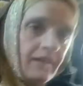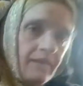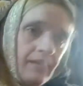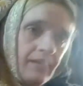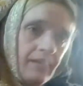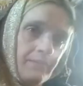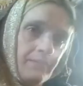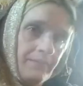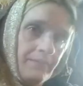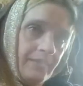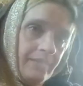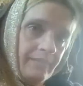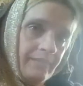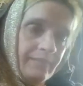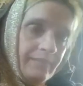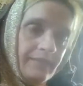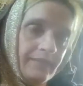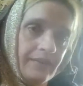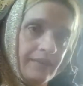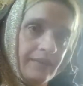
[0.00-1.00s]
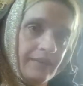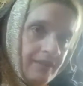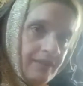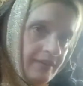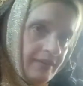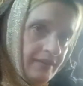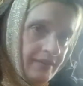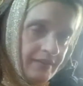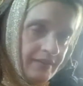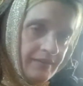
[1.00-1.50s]
up and,
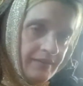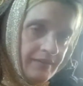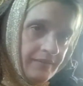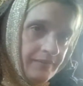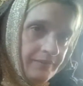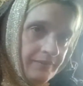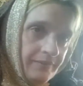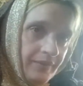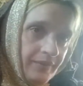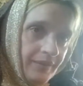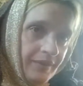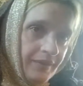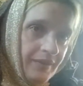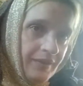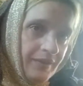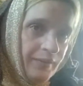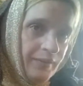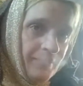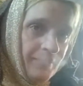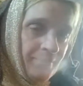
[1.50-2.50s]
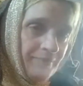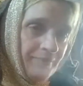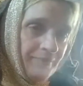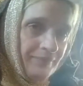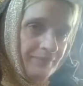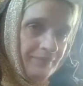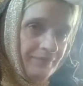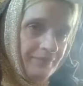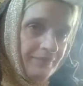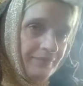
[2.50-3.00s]
you know,
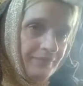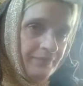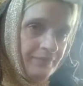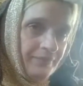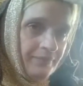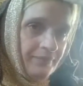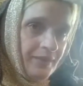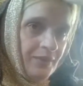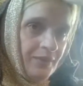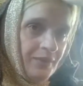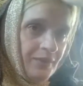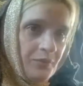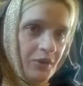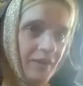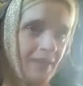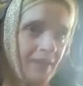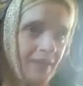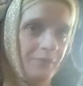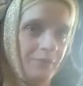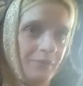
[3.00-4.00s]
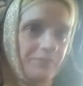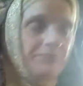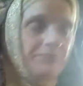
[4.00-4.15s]
it didn't work out.